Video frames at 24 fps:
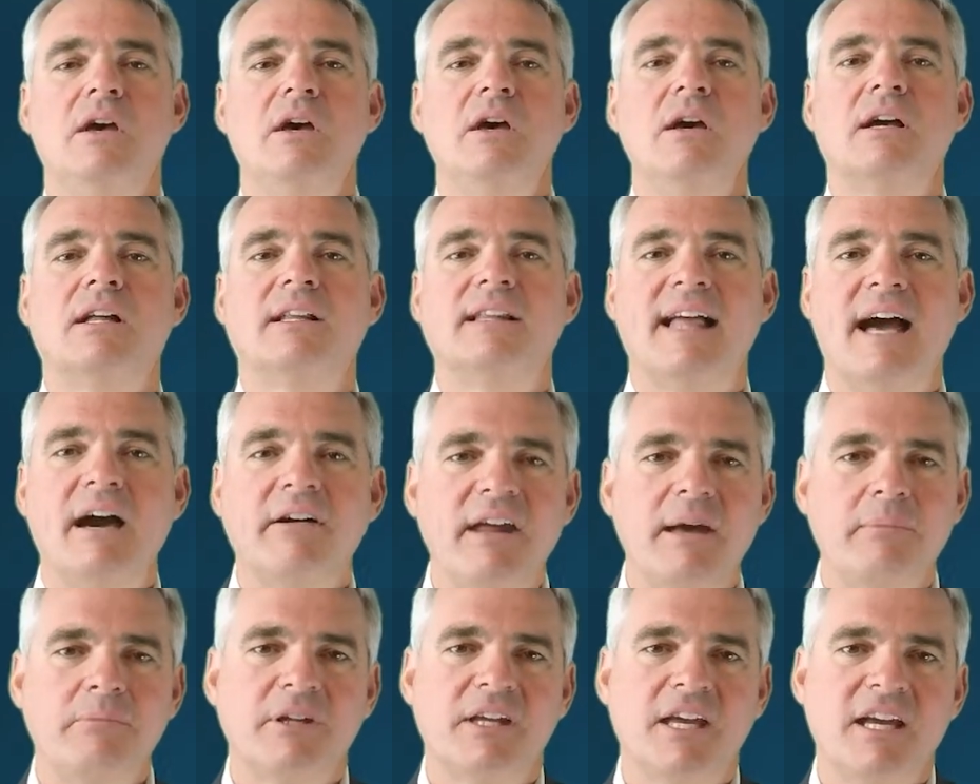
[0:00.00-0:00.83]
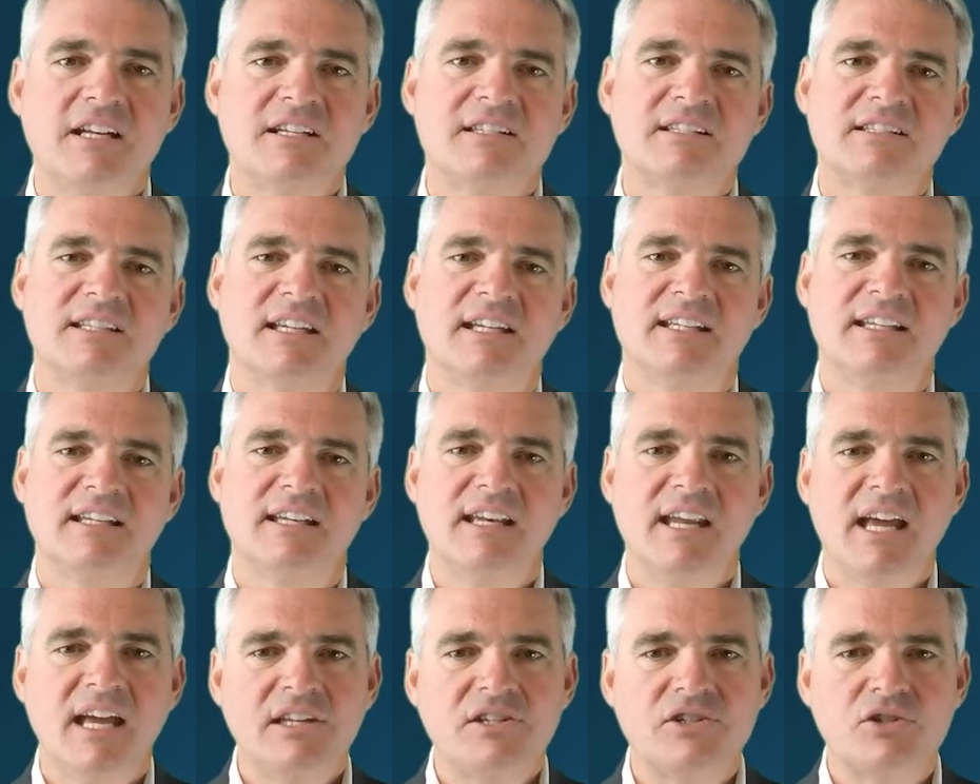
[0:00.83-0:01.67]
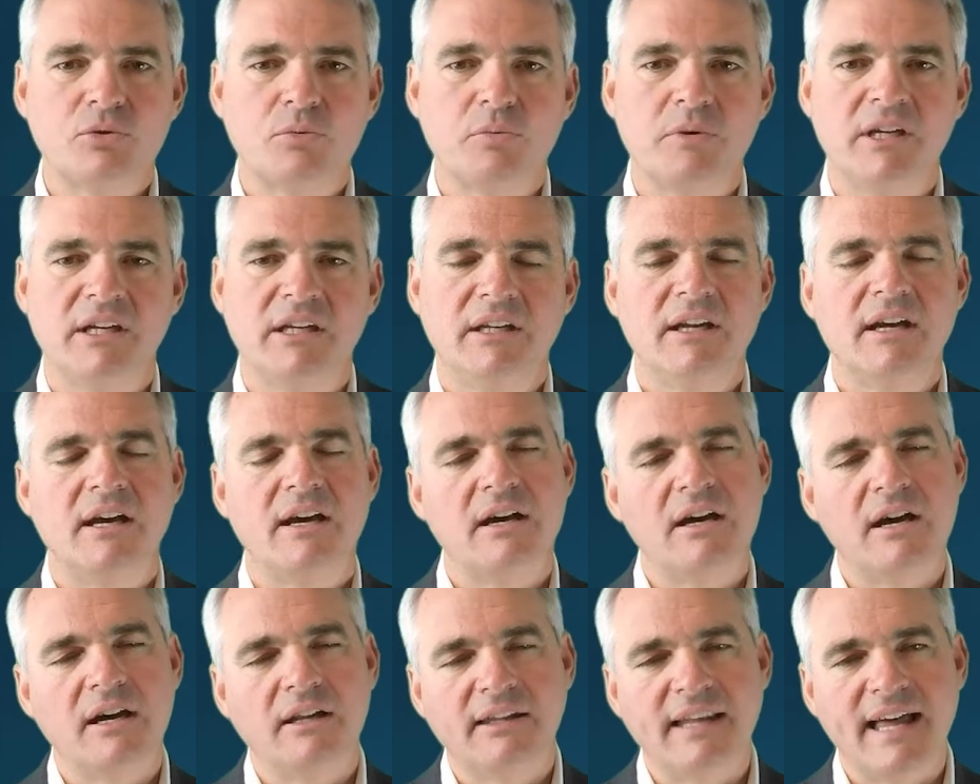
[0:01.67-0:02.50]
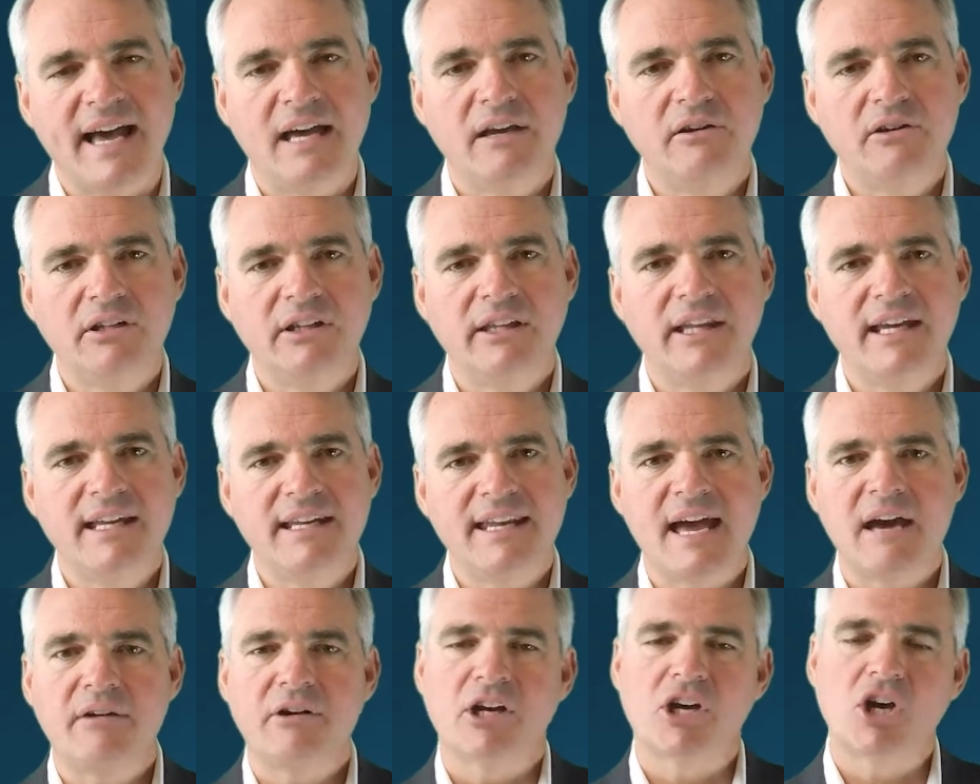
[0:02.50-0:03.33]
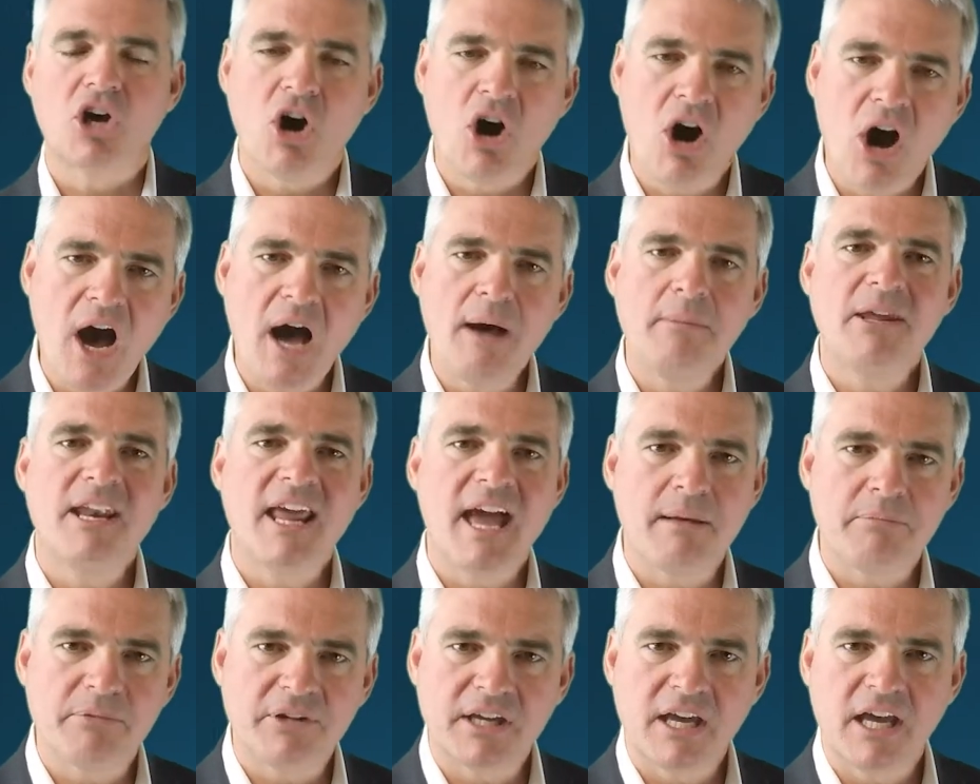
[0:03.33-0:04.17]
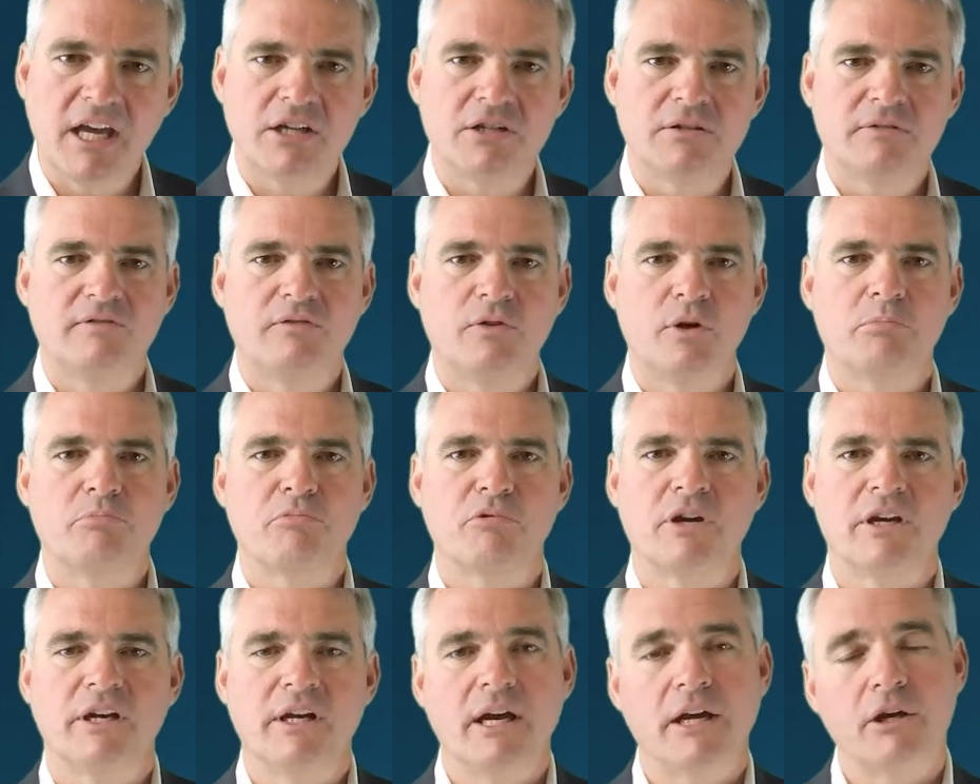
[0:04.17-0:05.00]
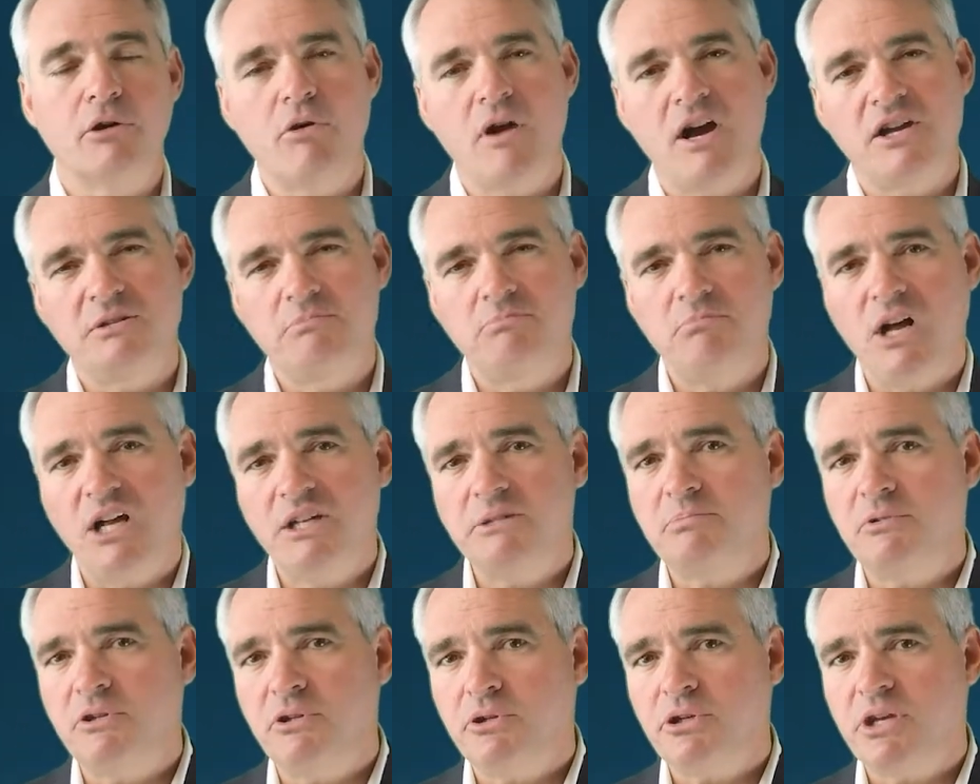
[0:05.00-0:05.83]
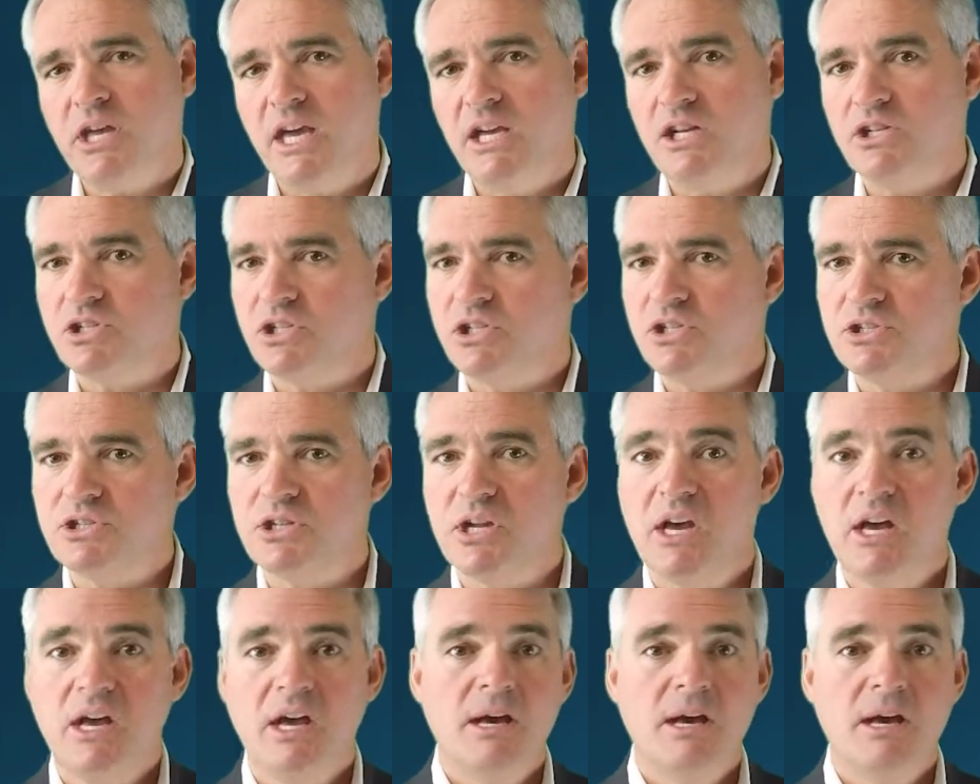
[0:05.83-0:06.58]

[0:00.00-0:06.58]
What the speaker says: Cloud applications like NetSuite allow you to lay down a common application footprint across multiple locations,